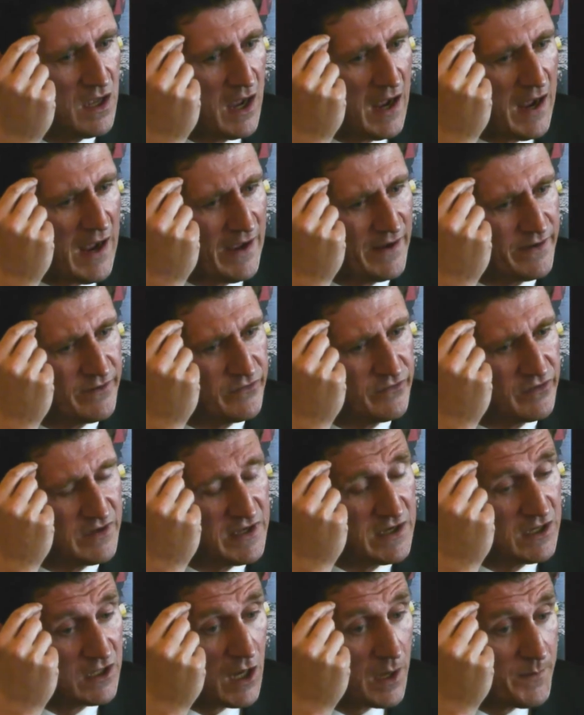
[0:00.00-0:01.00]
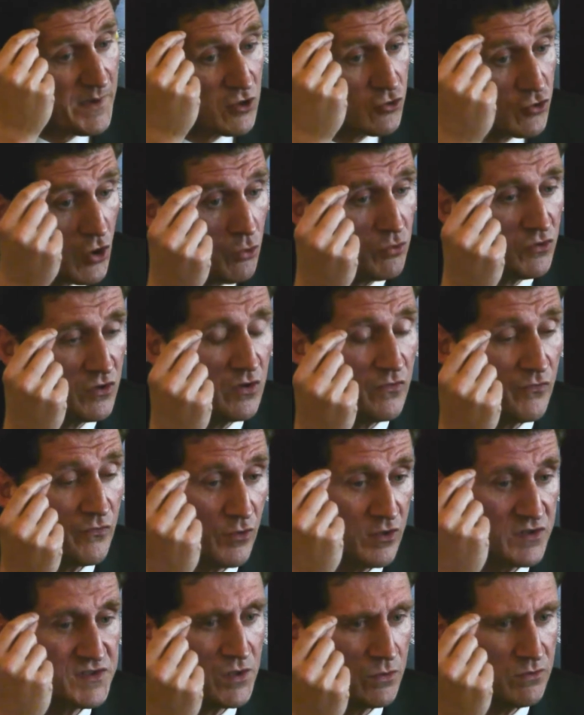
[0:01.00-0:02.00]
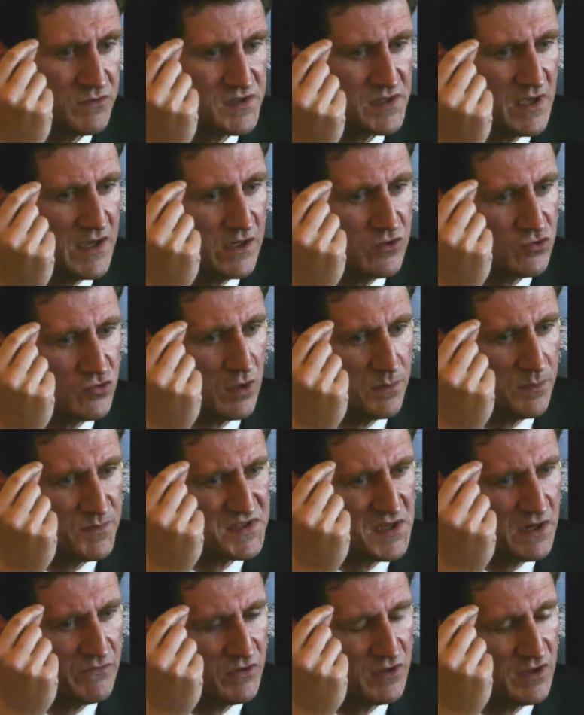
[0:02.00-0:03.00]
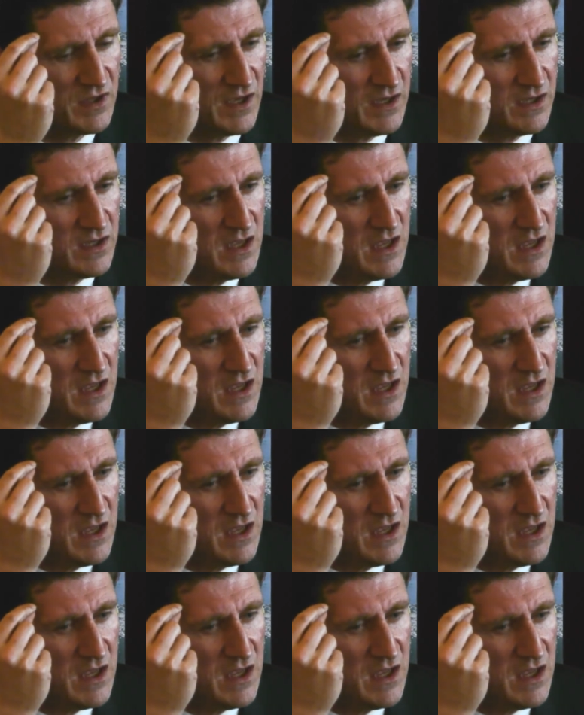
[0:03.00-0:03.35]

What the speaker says: and economic growth for its own sake trumps everything.